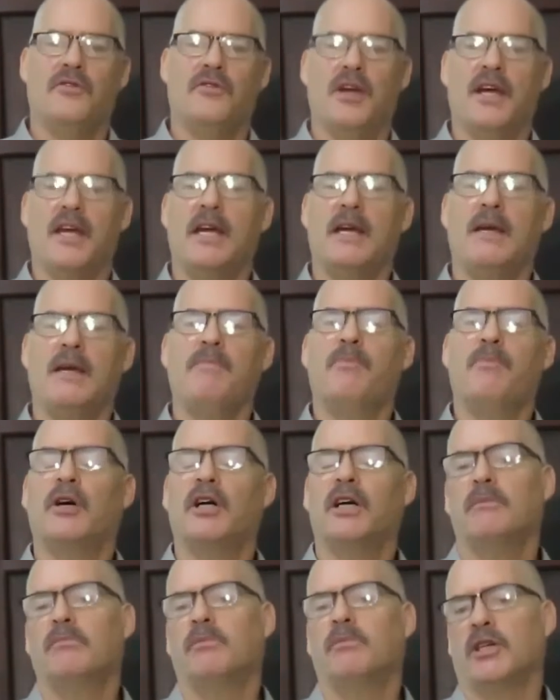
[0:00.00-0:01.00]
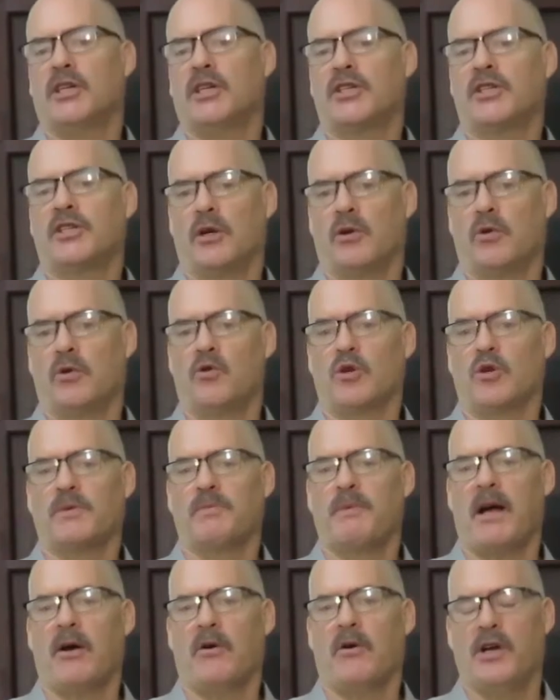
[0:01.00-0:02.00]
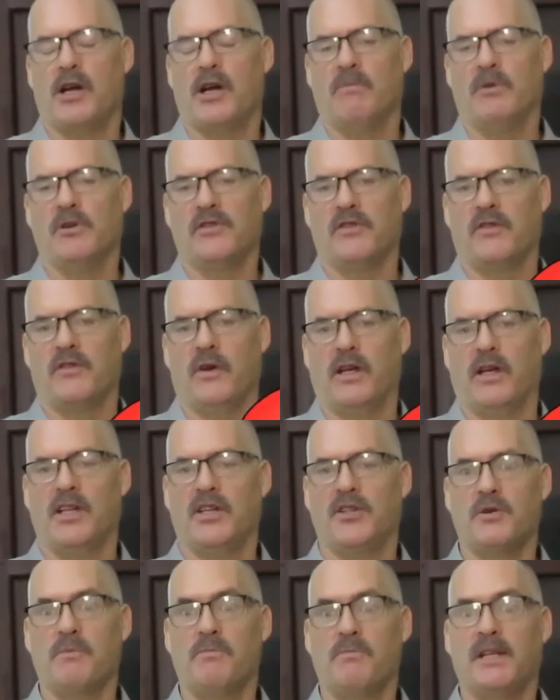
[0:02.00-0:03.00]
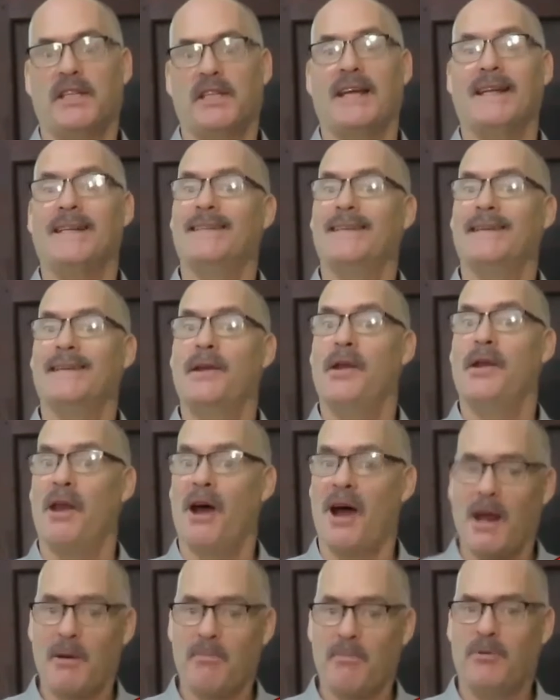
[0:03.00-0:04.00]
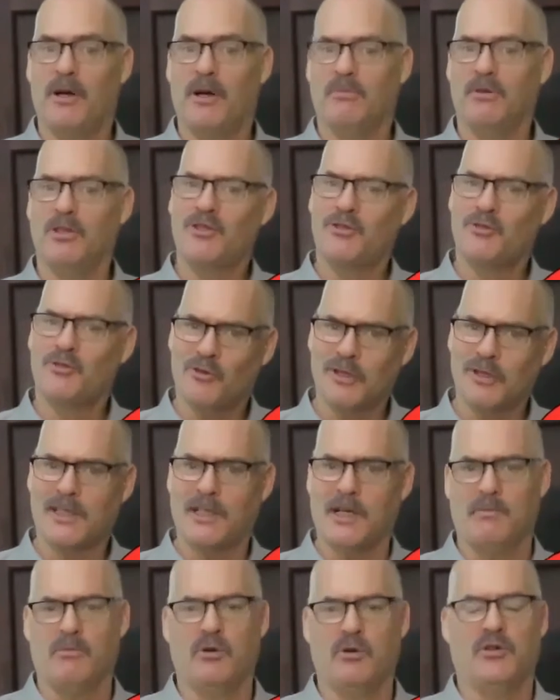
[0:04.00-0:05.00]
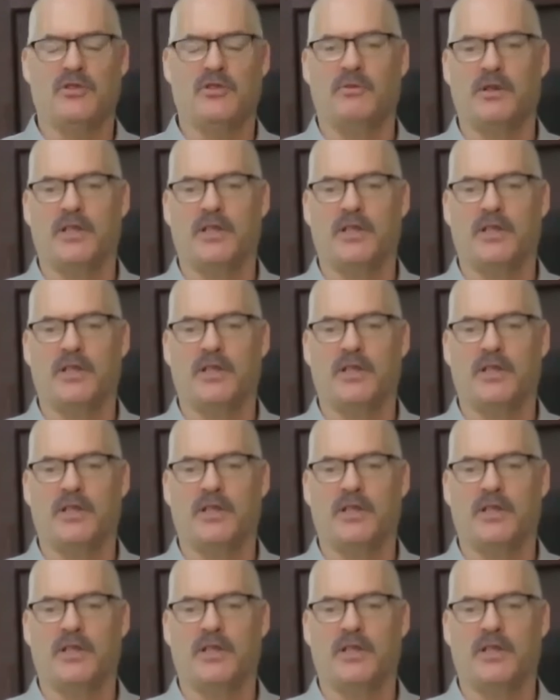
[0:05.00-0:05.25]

they published their horsepower numbers of their engine, but they did not publish torque numbers.